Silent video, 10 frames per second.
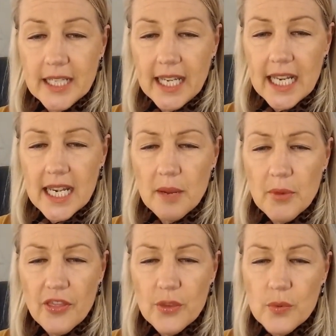Okay,
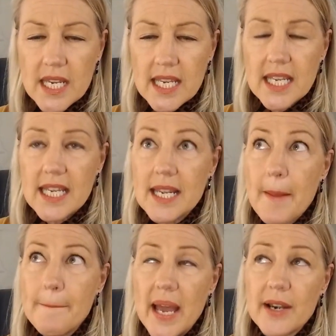number 3,
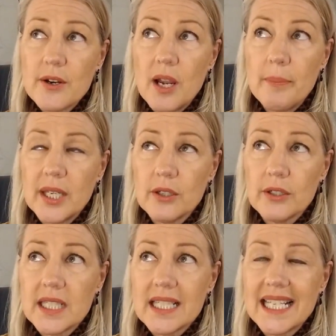better
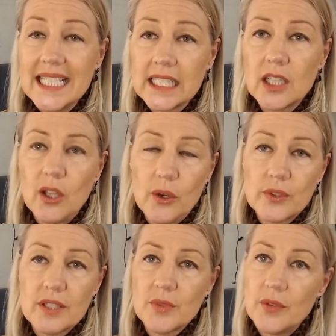appearance in
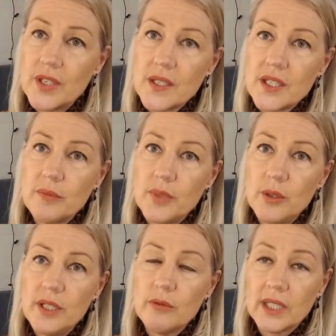clothes. So this is a
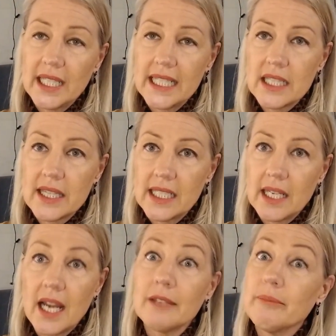beauty-related
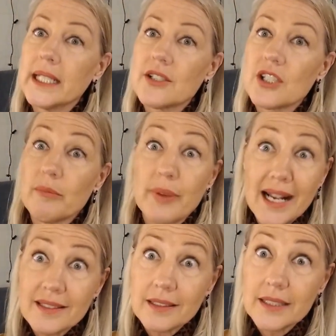thing. I had mentioned,
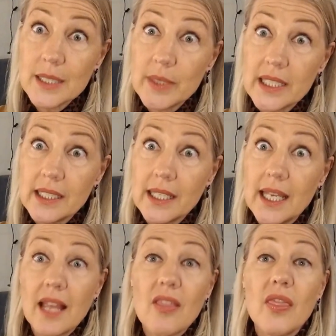practically speaking,
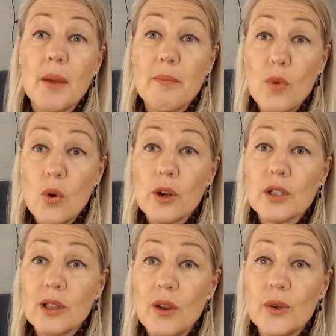that
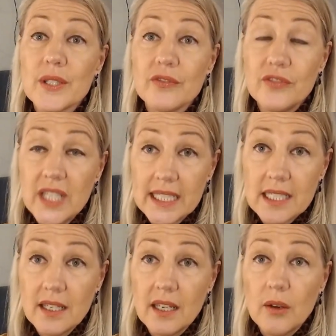more clothes
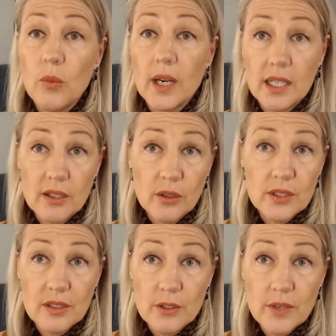fit when I go
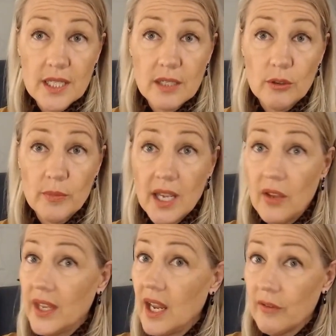into the dressing room
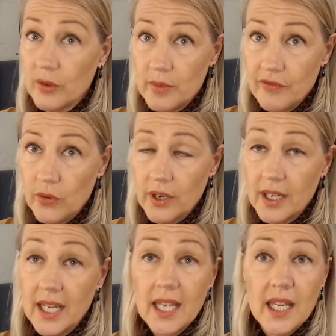now than ever
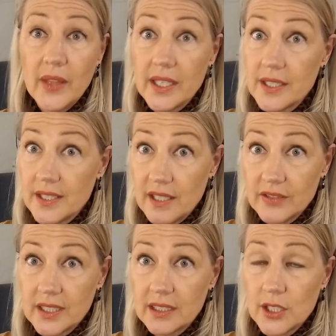before. And that is
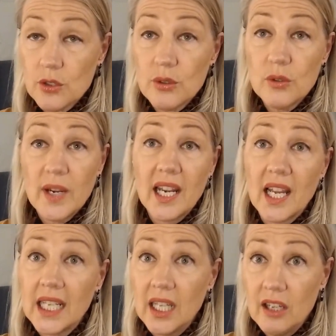definitely true,
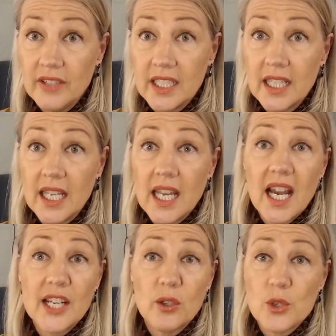and I love it.
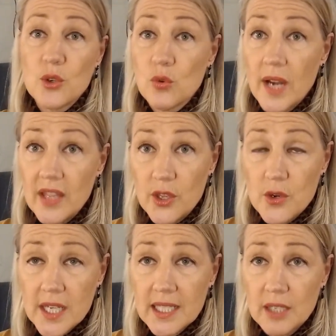I don't dread the
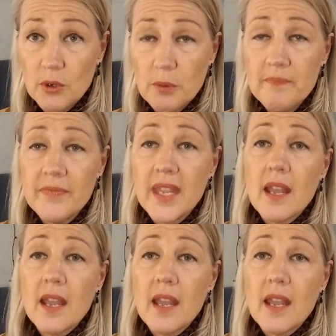dressing room.